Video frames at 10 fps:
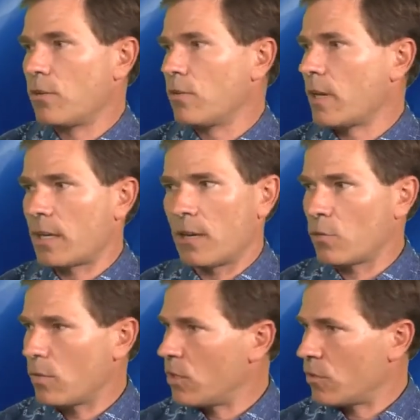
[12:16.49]
You're not going to
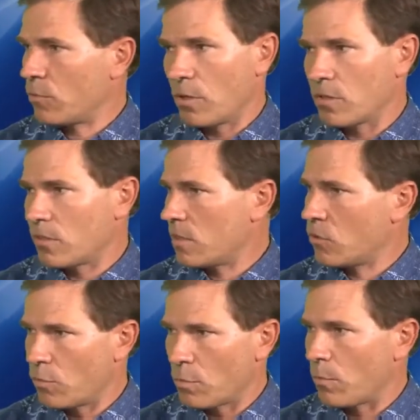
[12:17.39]
have crazy runs to
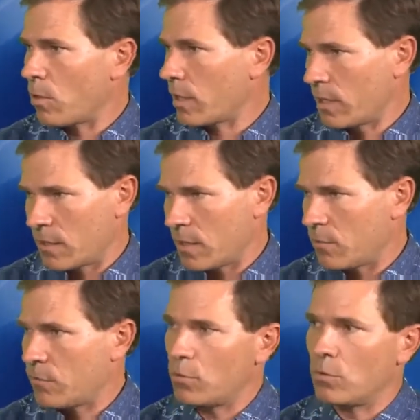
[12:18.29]
the supermarket to
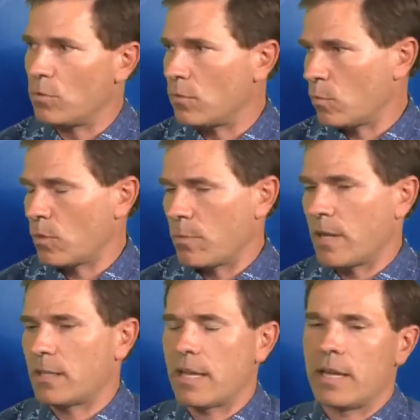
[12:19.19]
get food and worry
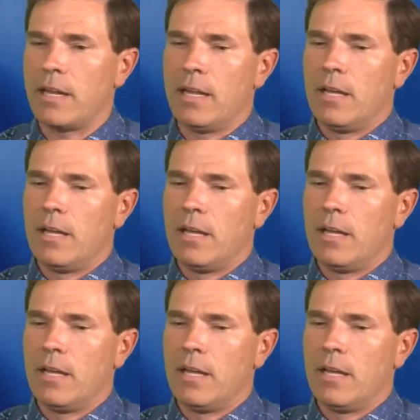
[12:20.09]
about that.